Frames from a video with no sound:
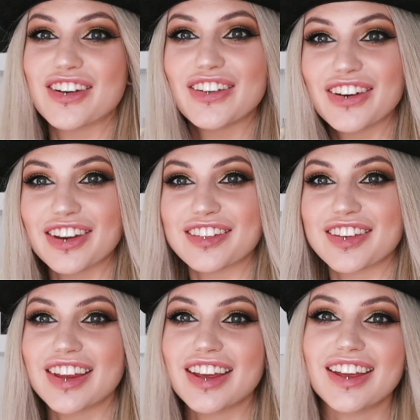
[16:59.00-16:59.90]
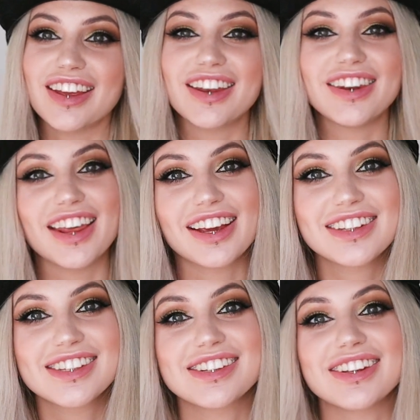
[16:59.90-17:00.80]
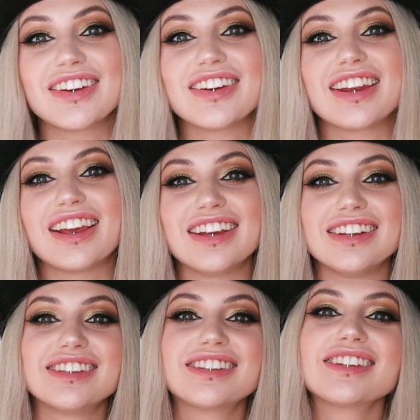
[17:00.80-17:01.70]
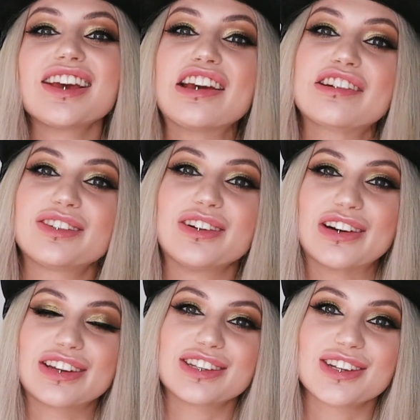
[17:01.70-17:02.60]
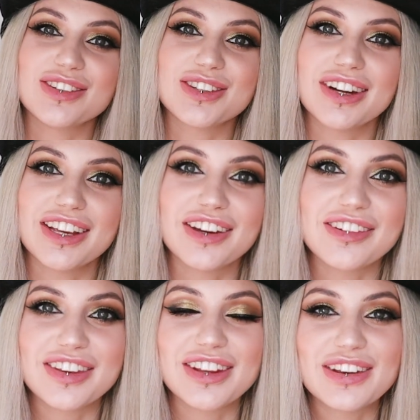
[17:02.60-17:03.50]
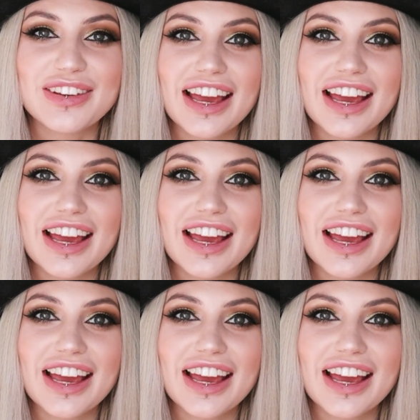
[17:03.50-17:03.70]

all of the NYX goodies for the top 20 of the